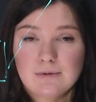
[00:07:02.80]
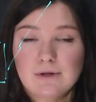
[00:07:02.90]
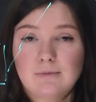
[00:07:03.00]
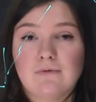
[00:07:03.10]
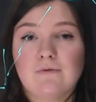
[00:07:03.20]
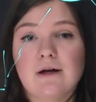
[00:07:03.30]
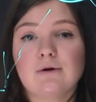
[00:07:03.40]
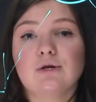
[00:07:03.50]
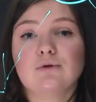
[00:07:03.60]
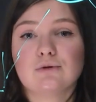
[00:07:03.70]
it will be
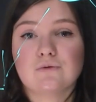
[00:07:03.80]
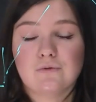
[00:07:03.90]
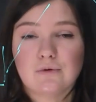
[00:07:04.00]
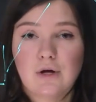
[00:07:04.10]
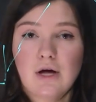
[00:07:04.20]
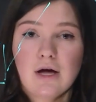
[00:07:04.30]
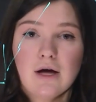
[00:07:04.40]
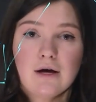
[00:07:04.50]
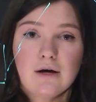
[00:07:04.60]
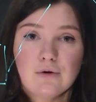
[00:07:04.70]
very useful
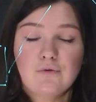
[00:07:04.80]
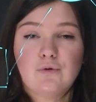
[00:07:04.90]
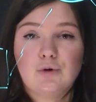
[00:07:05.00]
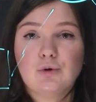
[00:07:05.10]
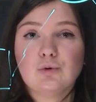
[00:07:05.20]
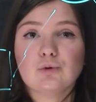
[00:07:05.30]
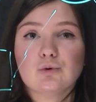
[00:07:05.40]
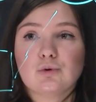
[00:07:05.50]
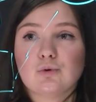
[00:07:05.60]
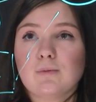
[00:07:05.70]
for you
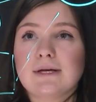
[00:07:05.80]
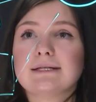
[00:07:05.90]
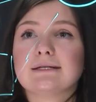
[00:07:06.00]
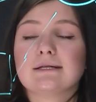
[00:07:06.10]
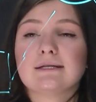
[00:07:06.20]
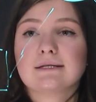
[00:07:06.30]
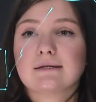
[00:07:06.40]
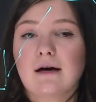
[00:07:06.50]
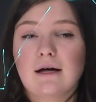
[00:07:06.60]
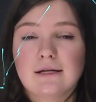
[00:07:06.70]
to make
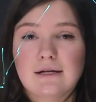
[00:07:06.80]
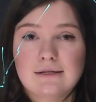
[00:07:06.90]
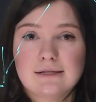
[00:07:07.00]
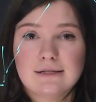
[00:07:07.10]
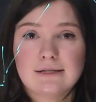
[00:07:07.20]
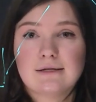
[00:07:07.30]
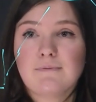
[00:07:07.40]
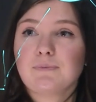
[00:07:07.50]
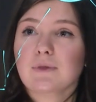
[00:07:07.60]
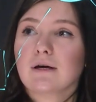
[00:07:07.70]
this analysis
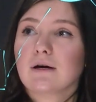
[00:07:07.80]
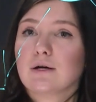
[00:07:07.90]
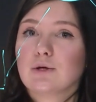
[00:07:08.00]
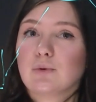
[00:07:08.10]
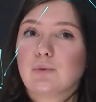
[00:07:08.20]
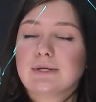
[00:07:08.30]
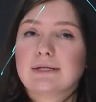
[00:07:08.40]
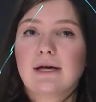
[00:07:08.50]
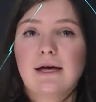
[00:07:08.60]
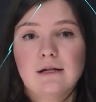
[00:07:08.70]

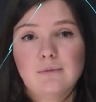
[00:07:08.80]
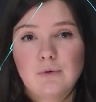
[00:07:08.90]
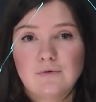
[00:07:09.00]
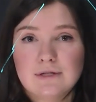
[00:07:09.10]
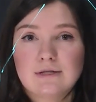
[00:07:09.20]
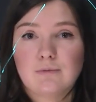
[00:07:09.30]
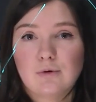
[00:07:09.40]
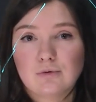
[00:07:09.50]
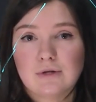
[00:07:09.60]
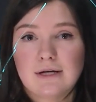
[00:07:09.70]
with the help of this
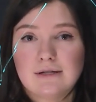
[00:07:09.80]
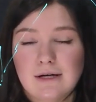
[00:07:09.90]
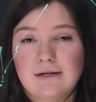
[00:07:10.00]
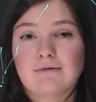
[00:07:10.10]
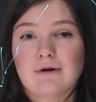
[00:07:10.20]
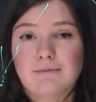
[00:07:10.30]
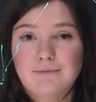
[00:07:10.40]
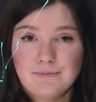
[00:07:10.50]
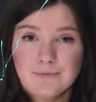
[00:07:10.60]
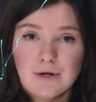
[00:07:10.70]
bow tie
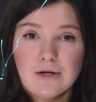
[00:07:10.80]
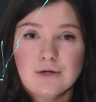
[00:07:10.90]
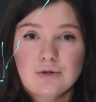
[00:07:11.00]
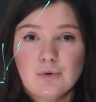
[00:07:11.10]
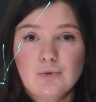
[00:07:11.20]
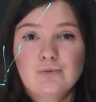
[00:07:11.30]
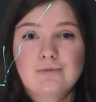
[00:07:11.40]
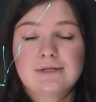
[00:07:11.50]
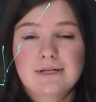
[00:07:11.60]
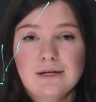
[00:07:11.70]
diagram. So,
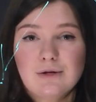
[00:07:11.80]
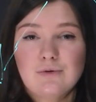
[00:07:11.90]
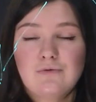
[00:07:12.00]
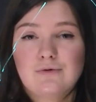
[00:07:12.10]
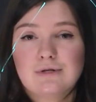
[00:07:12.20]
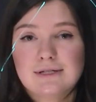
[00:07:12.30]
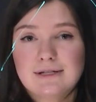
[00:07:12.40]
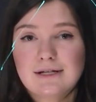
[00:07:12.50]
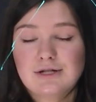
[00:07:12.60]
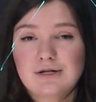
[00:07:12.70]
thank you for this
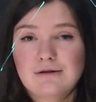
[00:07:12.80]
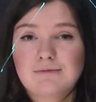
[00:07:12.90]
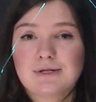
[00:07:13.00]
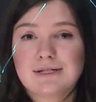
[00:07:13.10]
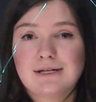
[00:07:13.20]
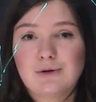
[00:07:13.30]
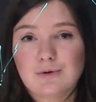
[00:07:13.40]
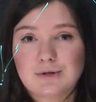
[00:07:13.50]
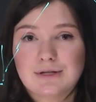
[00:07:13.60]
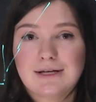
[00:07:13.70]
lecture. See you
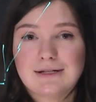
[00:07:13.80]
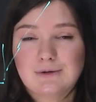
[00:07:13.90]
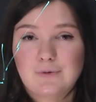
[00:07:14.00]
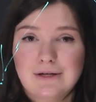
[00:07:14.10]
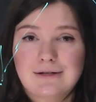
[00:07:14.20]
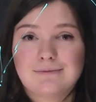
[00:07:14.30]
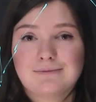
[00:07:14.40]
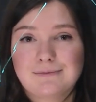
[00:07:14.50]
on the next week.